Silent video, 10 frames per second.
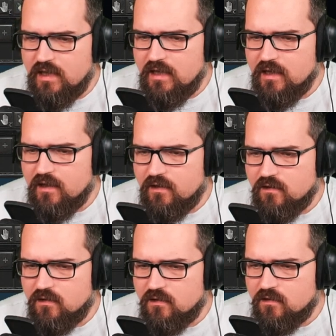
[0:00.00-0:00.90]

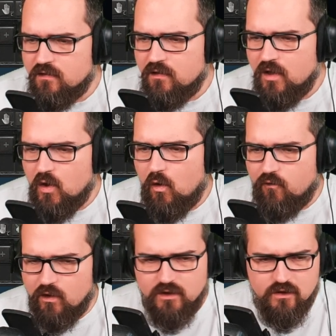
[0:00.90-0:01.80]
And
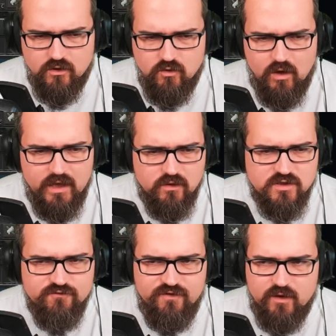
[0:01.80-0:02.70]
overall, the UI
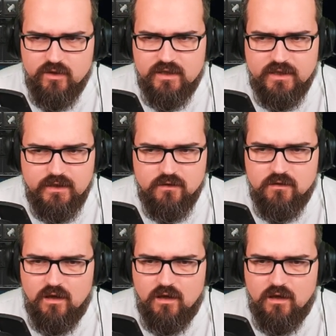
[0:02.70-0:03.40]
looks very clean,